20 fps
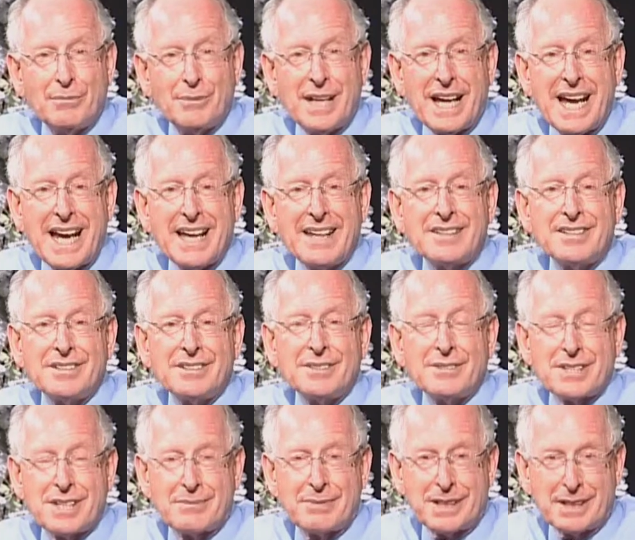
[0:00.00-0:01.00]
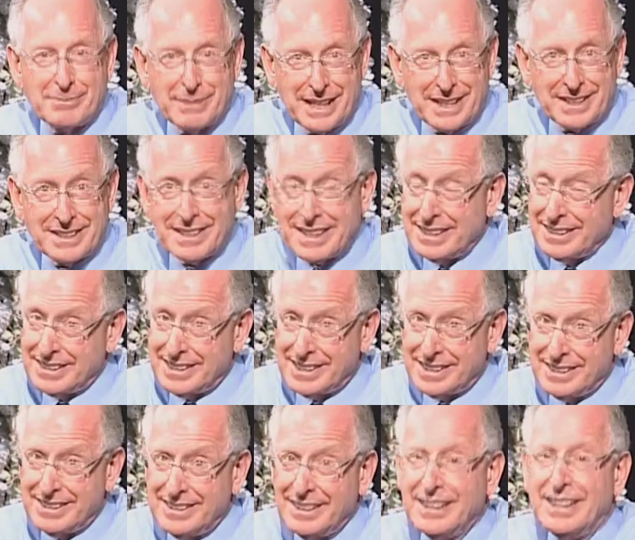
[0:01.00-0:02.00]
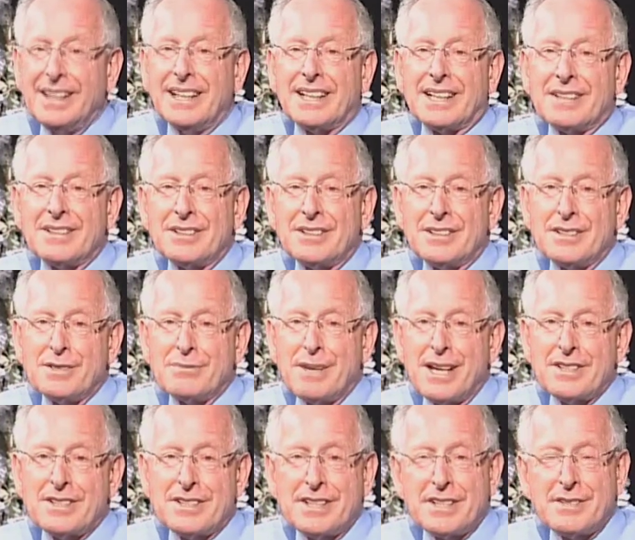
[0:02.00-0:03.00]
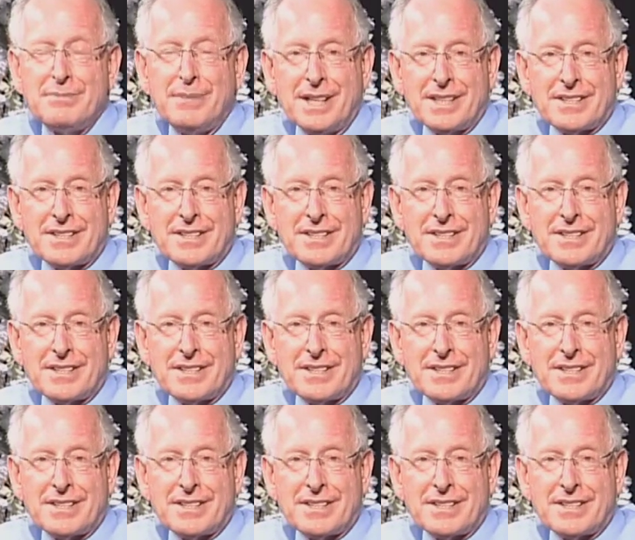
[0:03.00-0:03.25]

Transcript: we had to do something about it and did. And it took us about six